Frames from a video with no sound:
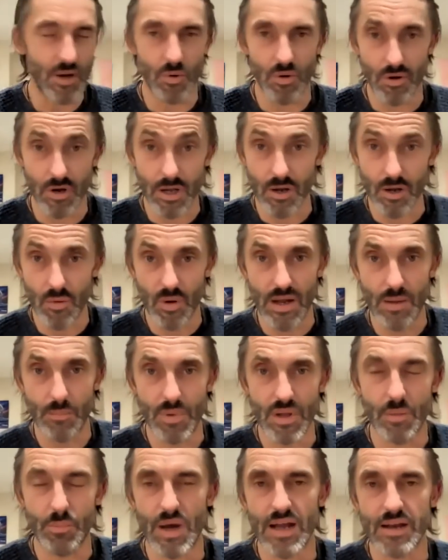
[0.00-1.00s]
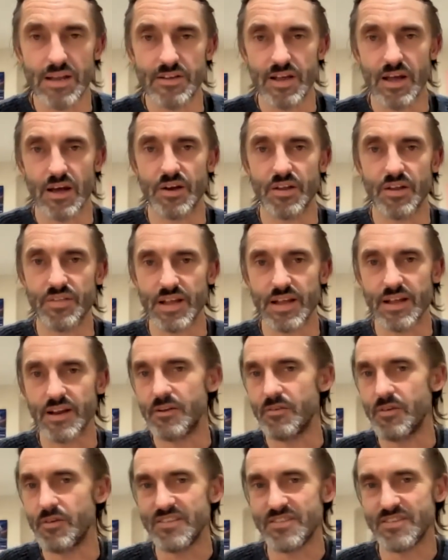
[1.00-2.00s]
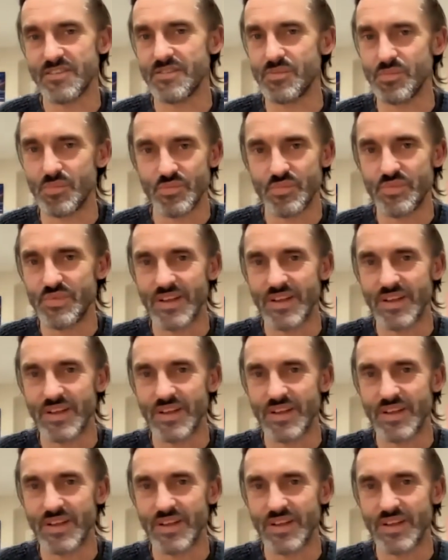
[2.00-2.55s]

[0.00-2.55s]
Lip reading: away and be a baddie kind of thing. And the rest of them,